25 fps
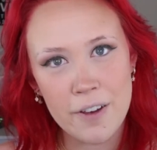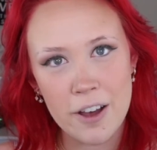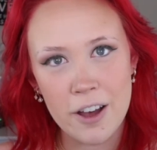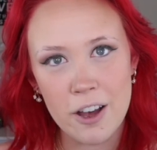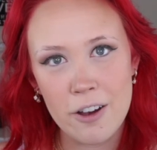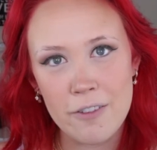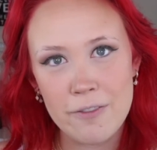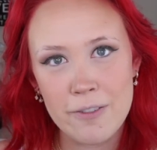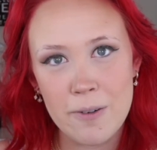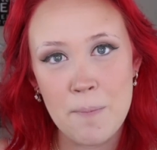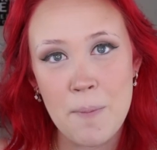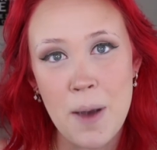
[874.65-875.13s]

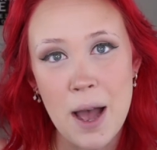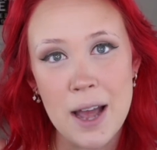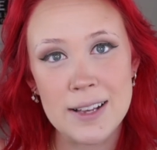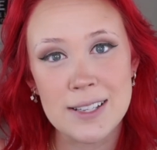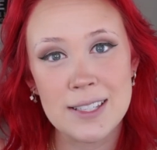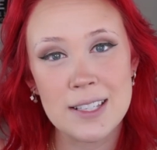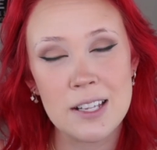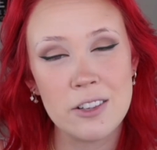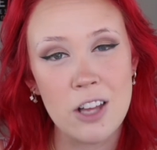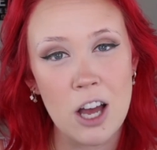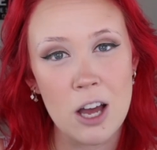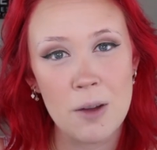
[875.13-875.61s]
of my
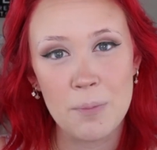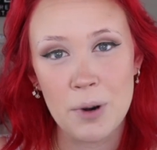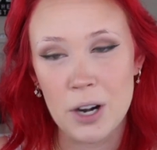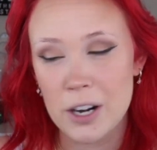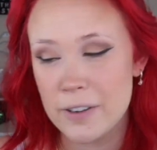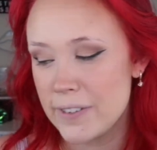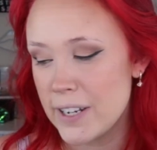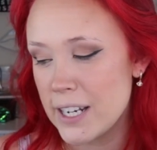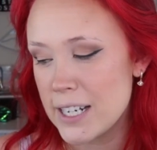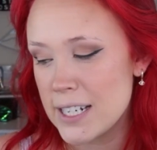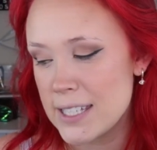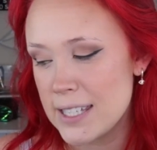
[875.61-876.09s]
Salon
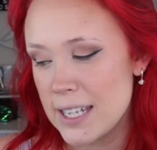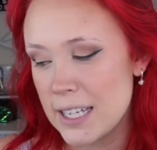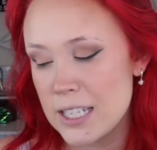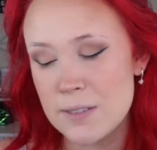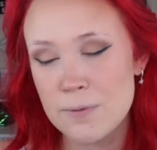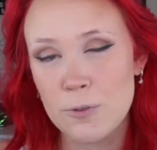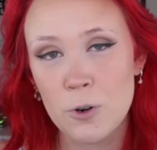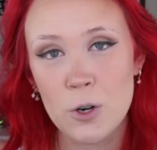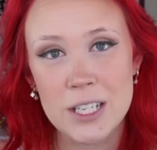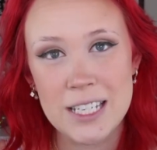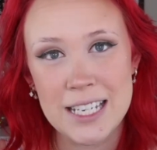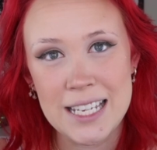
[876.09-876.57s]
Perfect
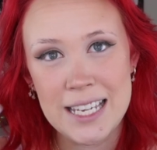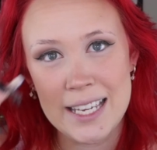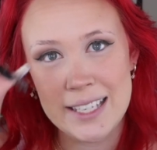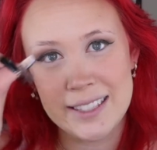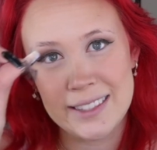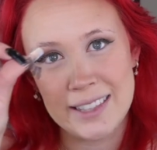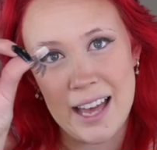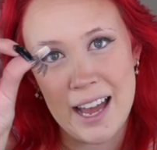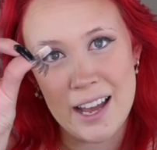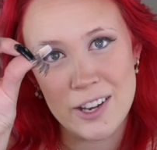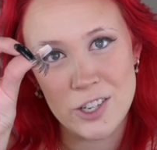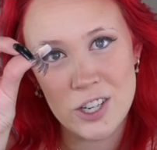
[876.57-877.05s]

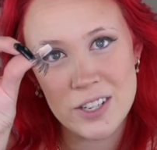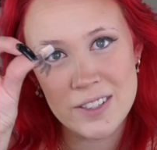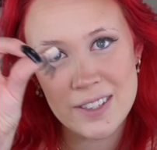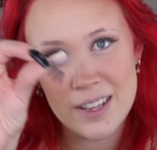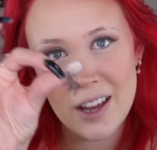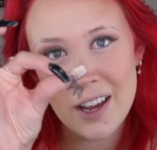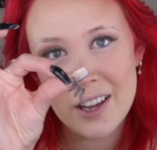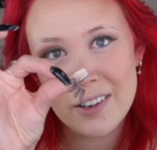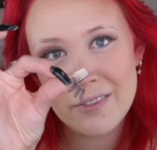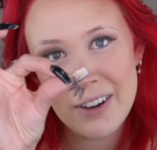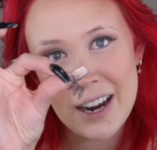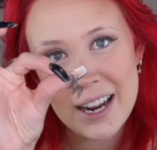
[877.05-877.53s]
614 lashes
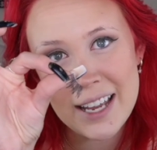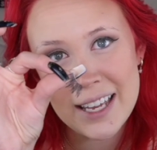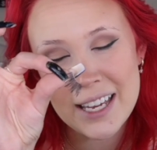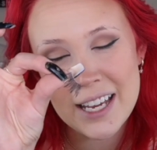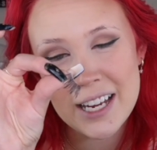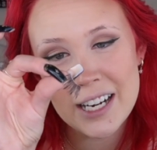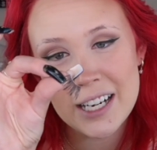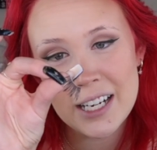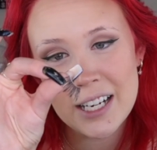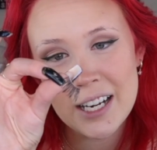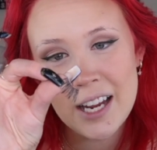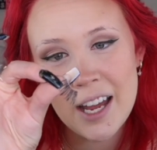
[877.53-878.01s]
on right
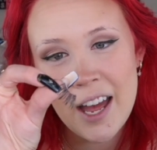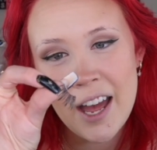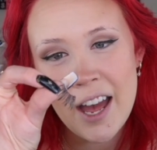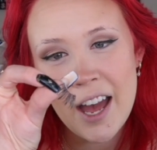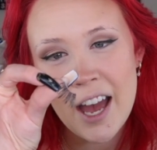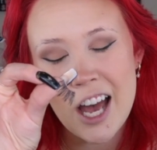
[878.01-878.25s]
here.